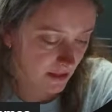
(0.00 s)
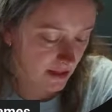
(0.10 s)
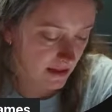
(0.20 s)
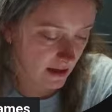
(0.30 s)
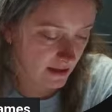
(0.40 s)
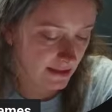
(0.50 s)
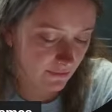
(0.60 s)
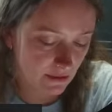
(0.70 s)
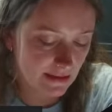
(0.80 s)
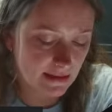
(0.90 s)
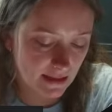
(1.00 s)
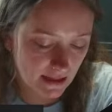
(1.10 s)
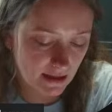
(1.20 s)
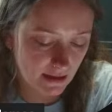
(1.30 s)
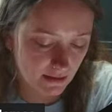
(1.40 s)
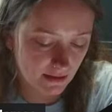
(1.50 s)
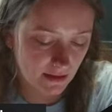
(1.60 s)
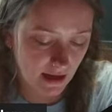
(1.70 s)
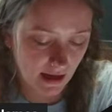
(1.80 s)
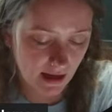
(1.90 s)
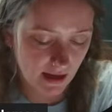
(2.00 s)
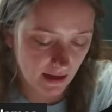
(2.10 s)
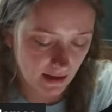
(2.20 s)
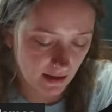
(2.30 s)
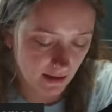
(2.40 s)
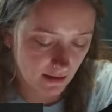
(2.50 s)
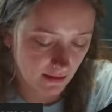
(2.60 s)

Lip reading: because if we did a